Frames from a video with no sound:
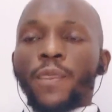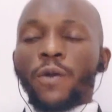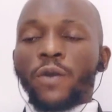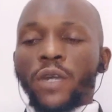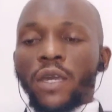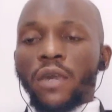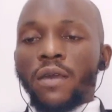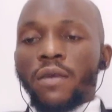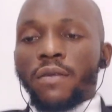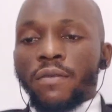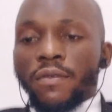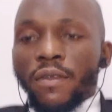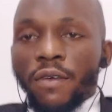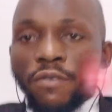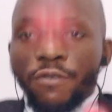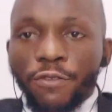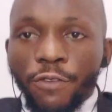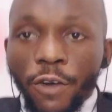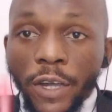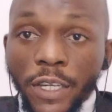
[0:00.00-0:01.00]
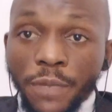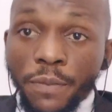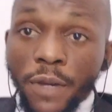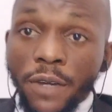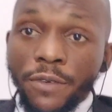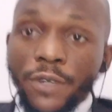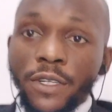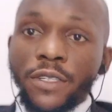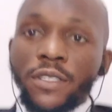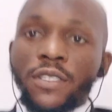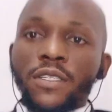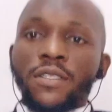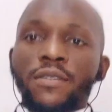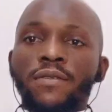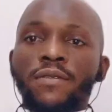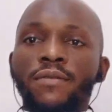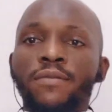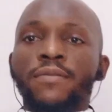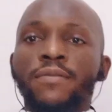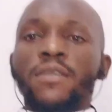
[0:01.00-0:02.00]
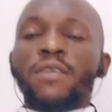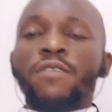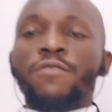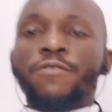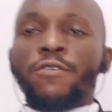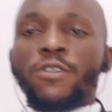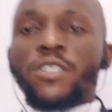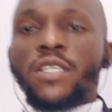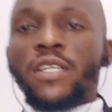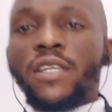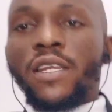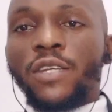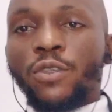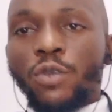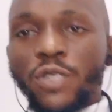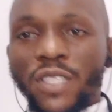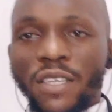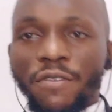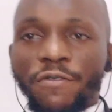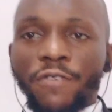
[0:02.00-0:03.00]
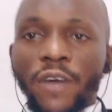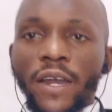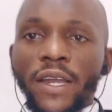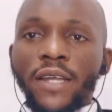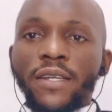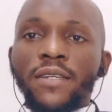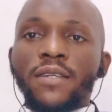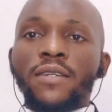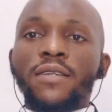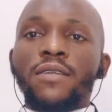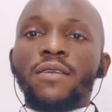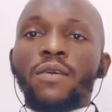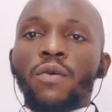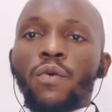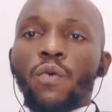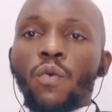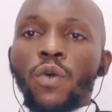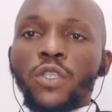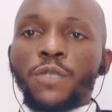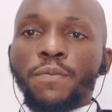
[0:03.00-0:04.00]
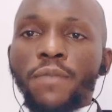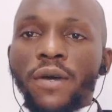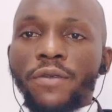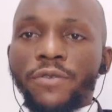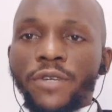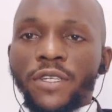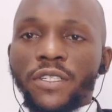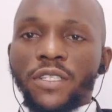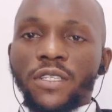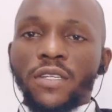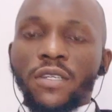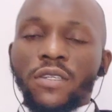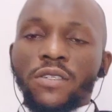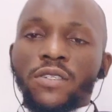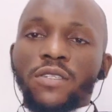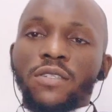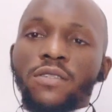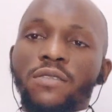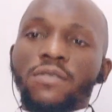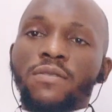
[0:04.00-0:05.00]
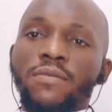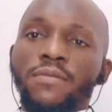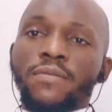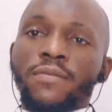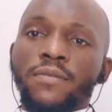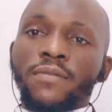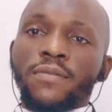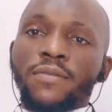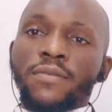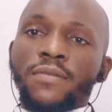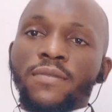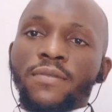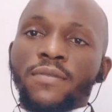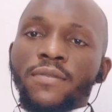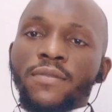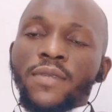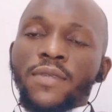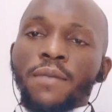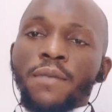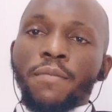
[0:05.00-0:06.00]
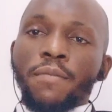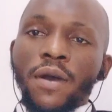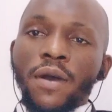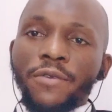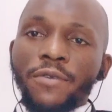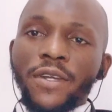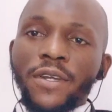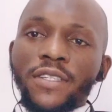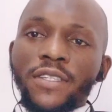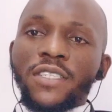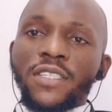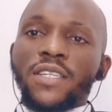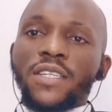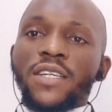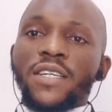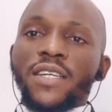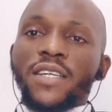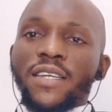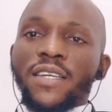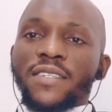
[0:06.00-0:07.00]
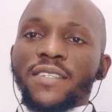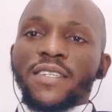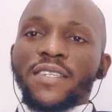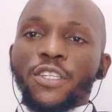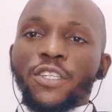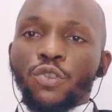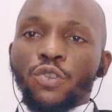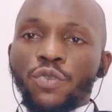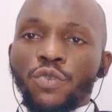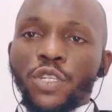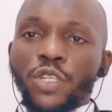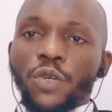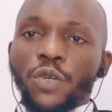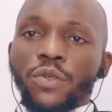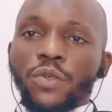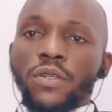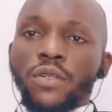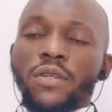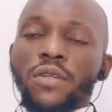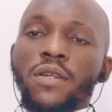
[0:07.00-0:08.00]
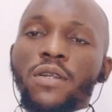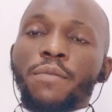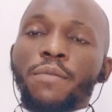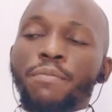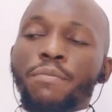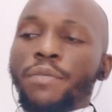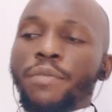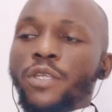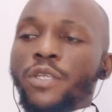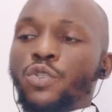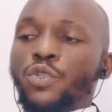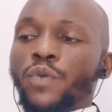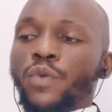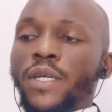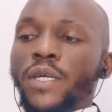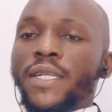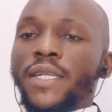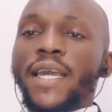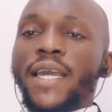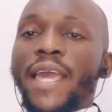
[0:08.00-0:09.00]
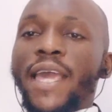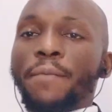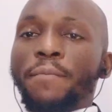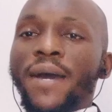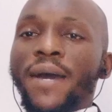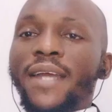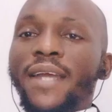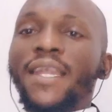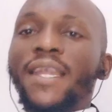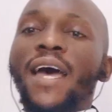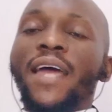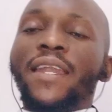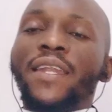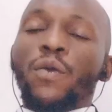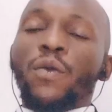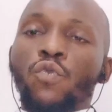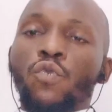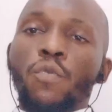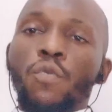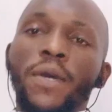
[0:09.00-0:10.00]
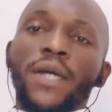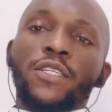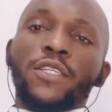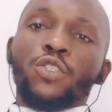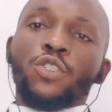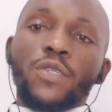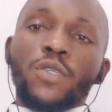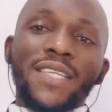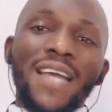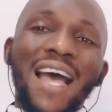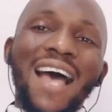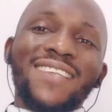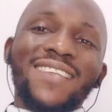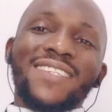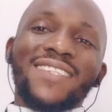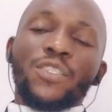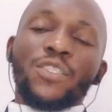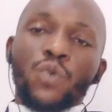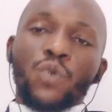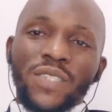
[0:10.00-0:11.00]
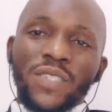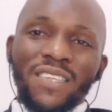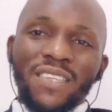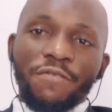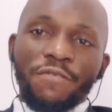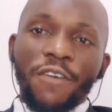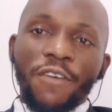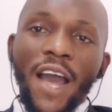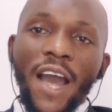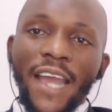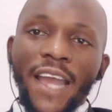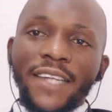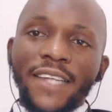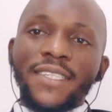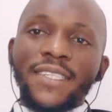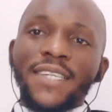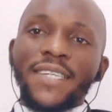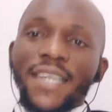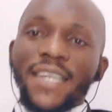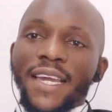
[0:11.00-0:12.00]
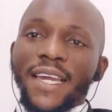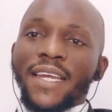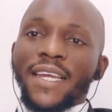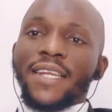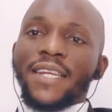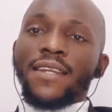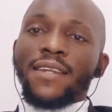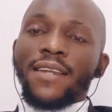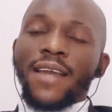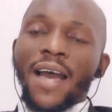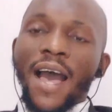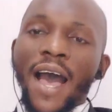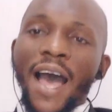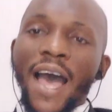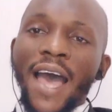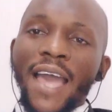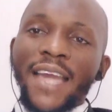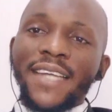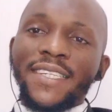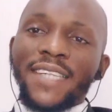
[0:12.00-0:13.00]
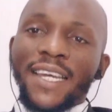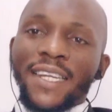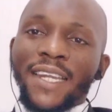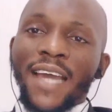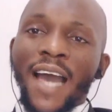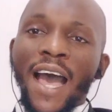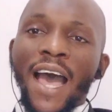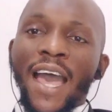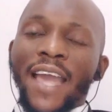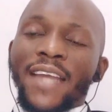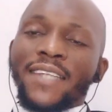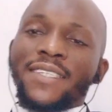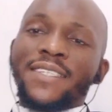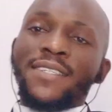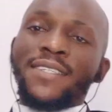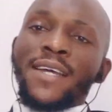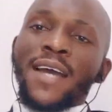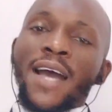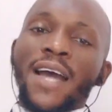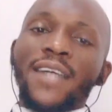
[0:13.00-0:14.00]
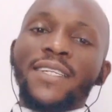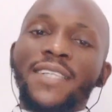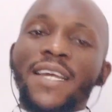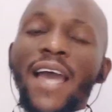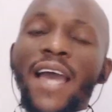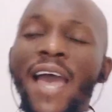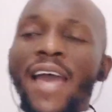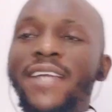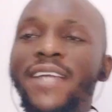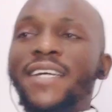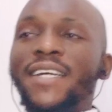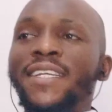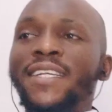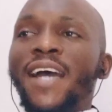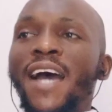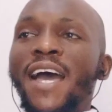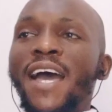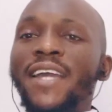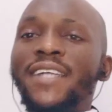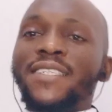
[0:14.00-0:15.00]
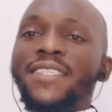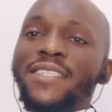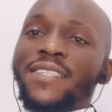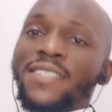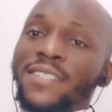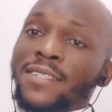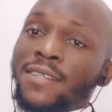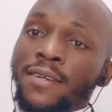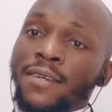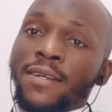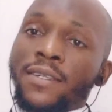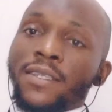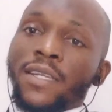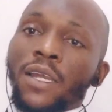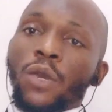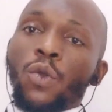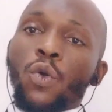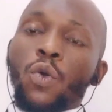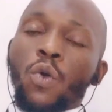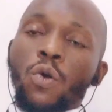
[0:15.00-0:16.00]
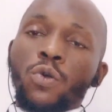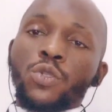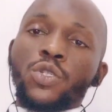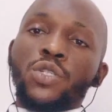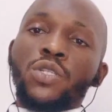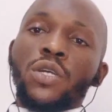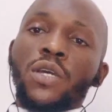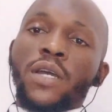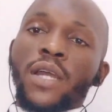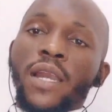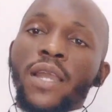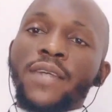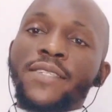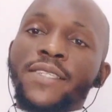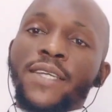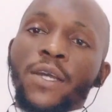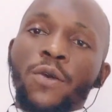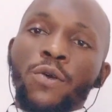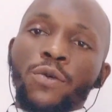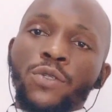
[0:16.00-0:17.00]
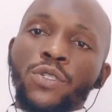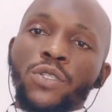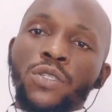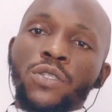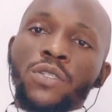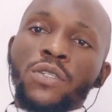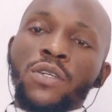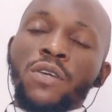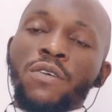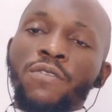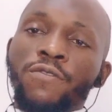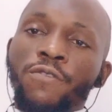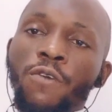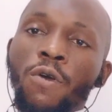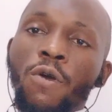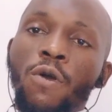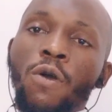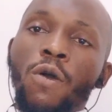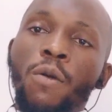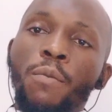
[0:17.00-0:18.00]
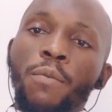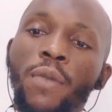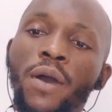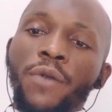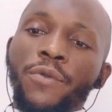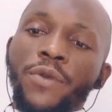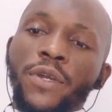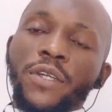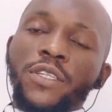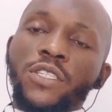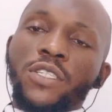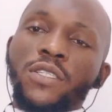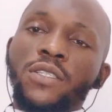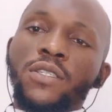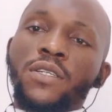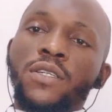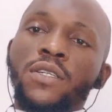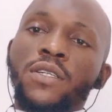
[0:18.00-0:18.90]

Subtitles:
Okay, void marriage. Firstly, let us define what marriage is. Marriage is a union between a man and a woman, just as it was defined in Hyde and Hyde. Hyde and Hyde is the locus classicus for marriage.